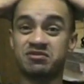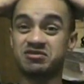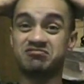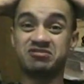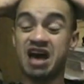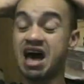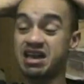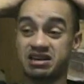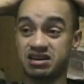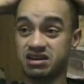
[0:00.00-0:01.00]
That was
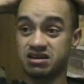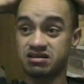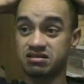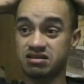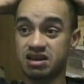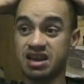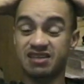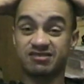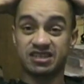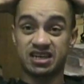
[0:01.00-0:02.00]
dying here, and I
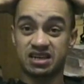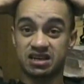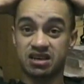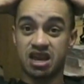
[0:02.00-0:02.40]
seen it